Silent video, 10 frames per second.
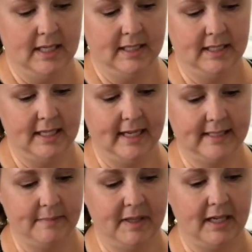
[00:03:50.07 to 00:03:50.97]
to take
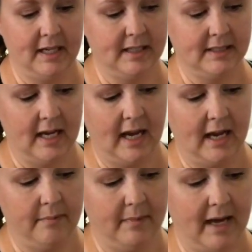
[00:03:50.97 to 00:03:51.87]
some of the
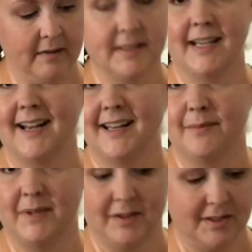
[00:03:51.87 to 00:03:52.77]
time outside of the
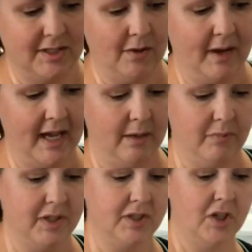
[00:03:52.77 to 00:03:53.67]
meals to go ahead and
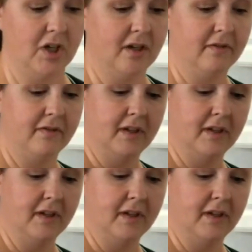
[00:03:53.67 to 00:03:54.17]
preserve,